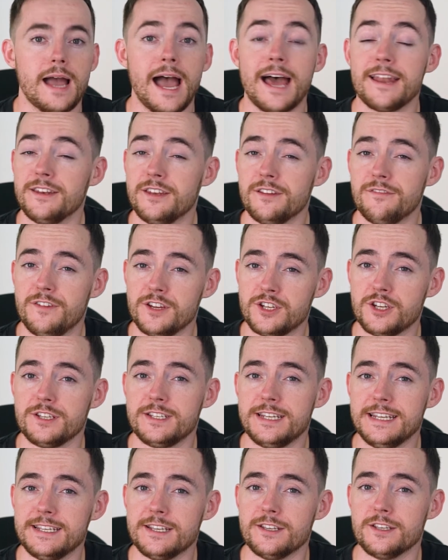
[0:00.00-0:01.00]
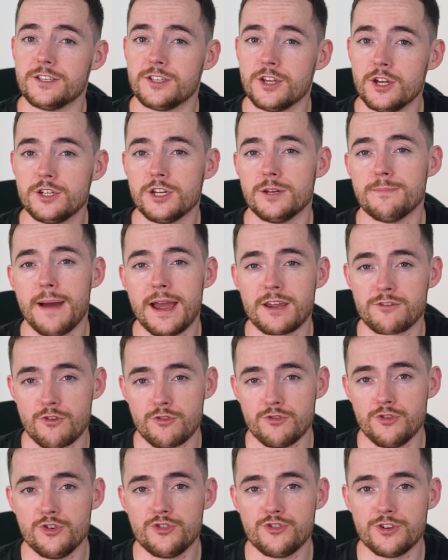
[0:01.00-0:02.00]
And deficiencies in certain
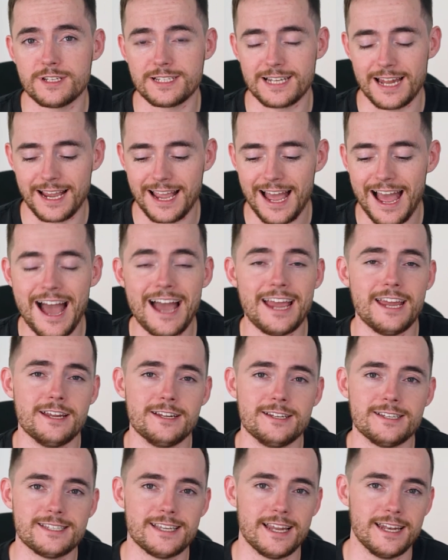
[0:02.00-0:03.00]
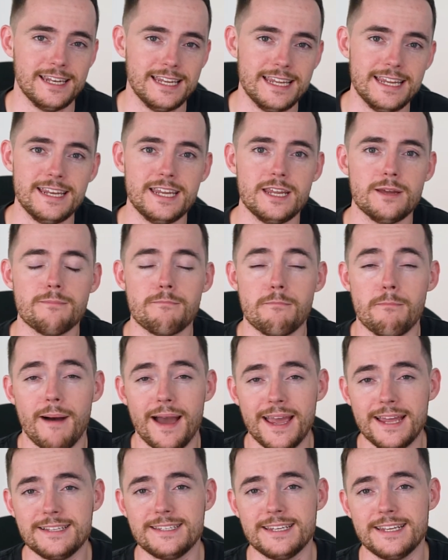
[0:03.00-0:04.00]
micronutrients like iron, selenium,
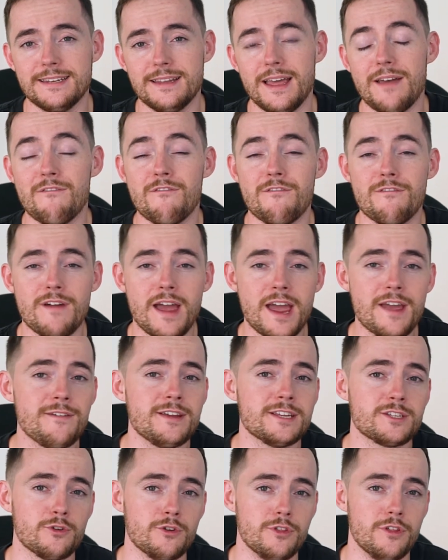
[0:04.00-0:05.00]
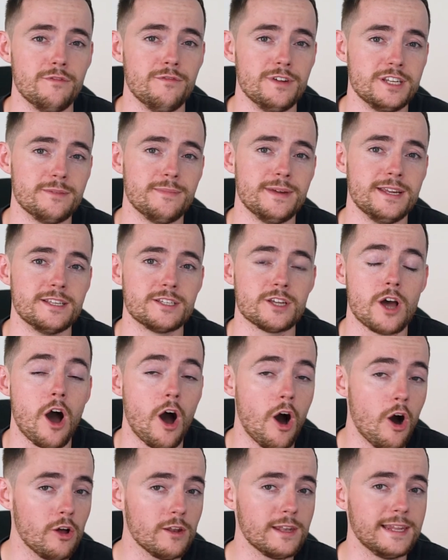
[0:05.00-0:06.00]
biotin, and various other vitamins
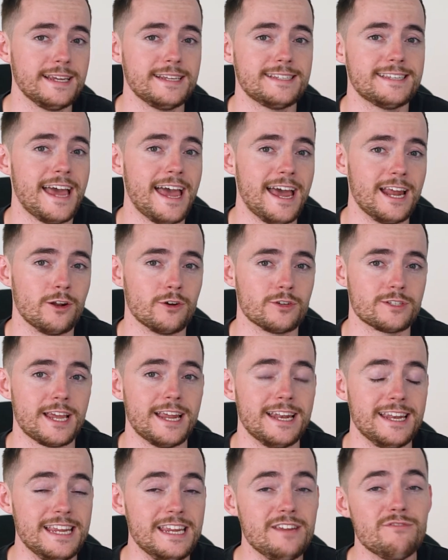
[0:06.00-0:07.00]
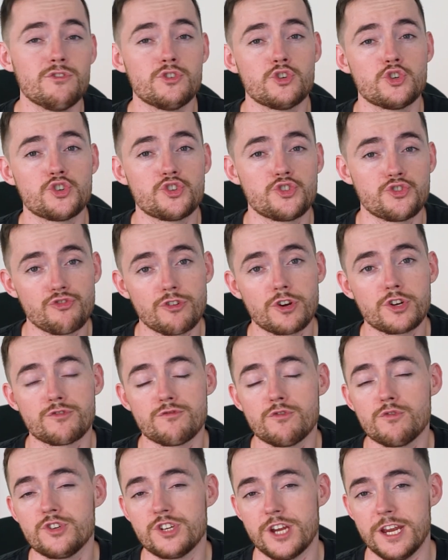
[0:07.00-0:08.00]
are linked to hair loss and even
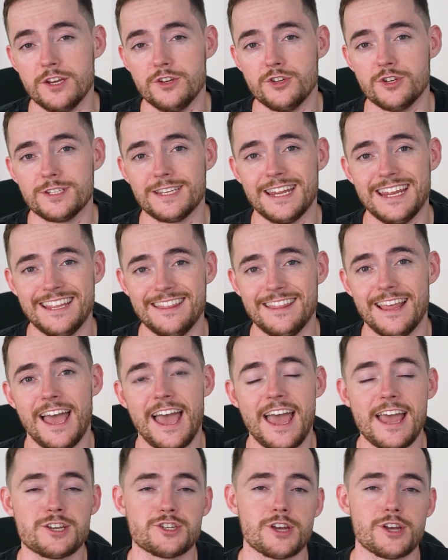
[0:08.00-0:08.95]
structural changes in the hair